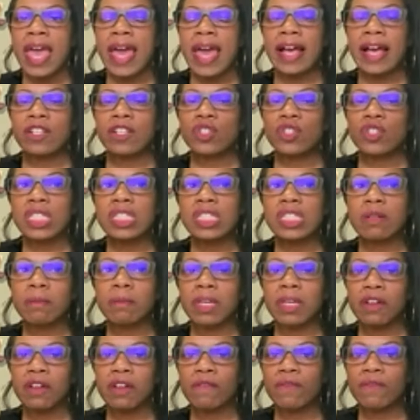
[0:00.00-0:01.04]
And just the
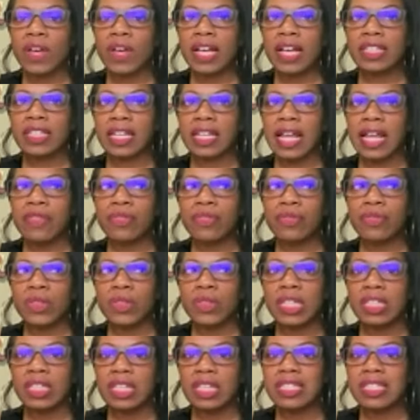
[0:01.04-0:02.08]
mere fact that I
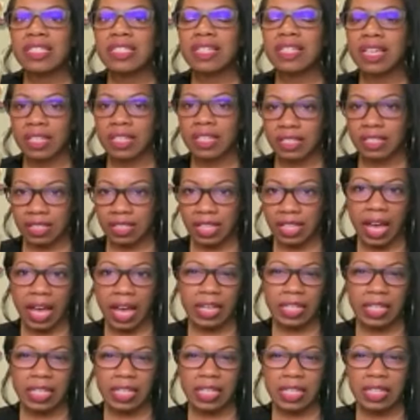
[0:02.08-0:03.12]
think it's the
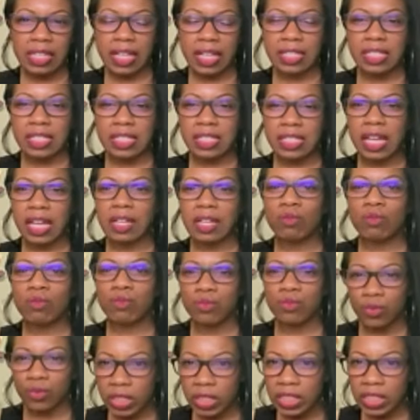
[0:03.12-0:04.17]
anxiety that's like
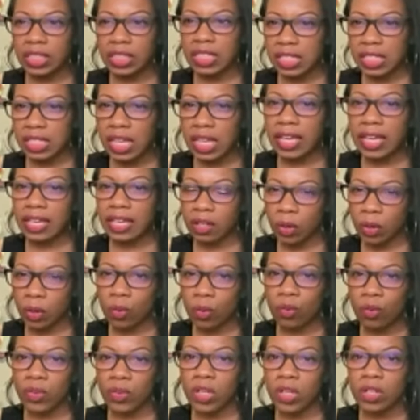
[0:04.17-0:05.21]
really taking
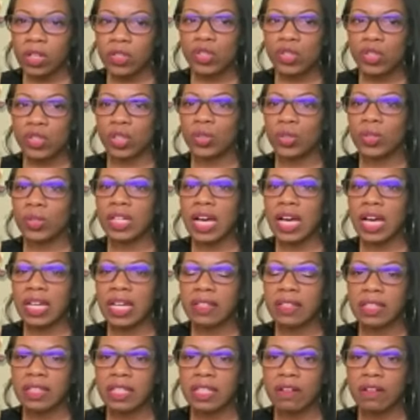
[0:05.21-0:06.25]
over. So you can kind
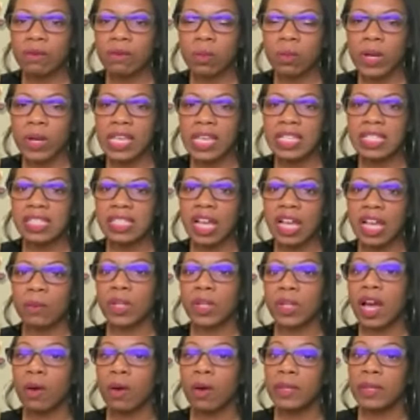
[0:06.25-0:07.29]
of think of ways that
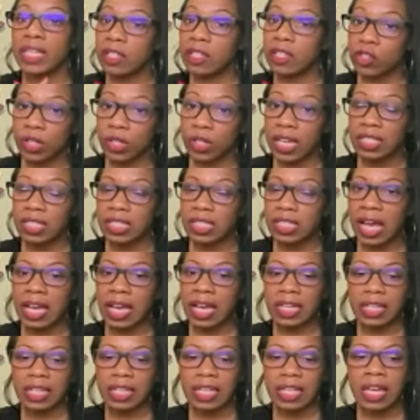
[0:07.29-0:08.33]
would help ease your
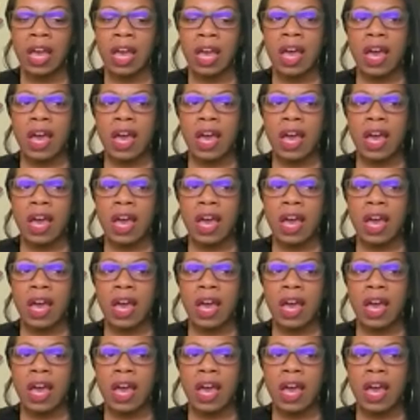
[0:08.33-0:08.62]
anxiety.